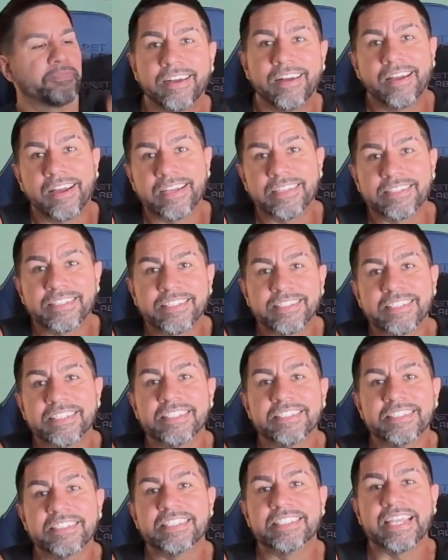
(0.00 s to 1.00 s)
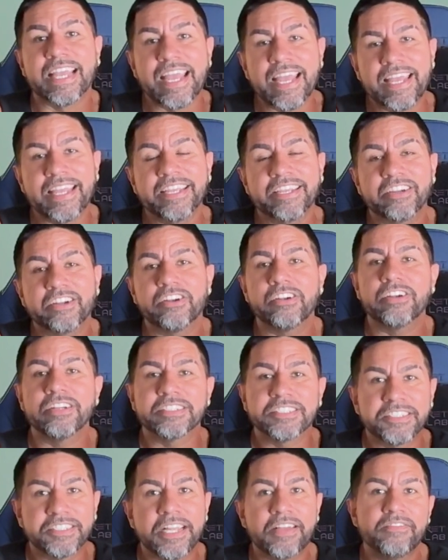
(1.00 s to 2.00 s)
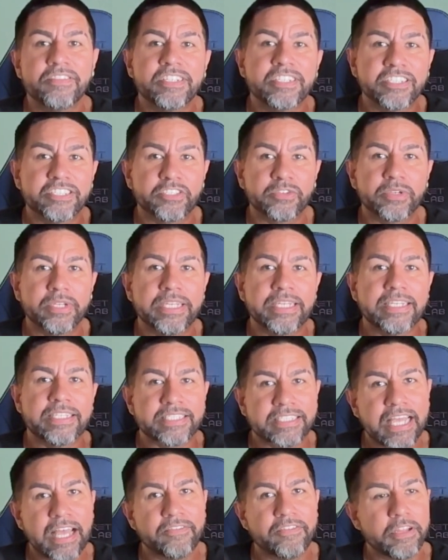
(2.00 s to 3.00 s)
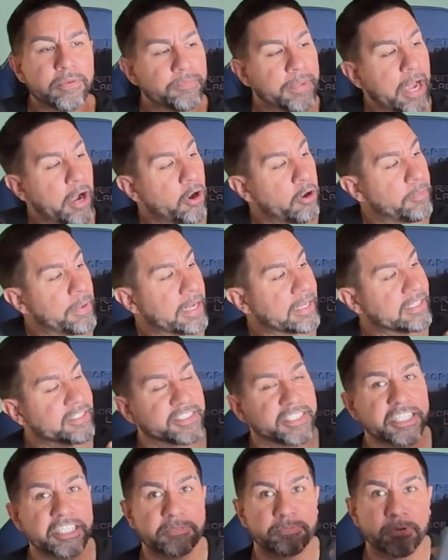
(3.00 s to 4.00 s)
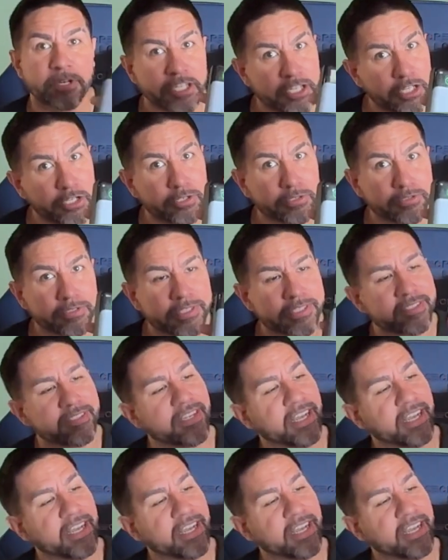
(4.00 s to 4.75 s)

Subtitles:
All right, this is the Anker 737 power bank. This thing is pretty huge.